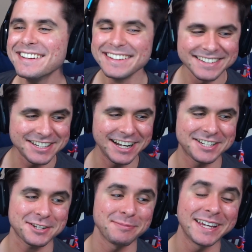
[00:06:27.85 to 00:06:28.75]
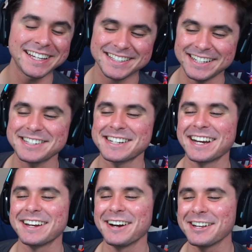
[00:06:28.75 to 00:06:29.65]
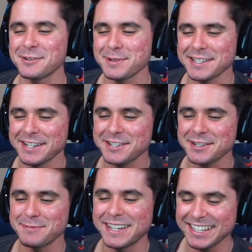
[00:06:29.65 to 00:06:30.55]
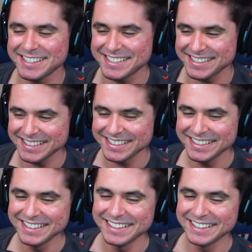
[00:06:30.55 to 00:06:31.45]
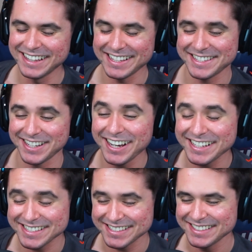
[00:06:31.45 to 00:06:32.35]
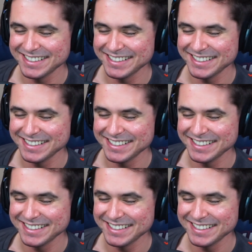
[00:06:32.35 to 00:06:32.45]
She got schmixed. Like, she got 100% schmixed. That sucks.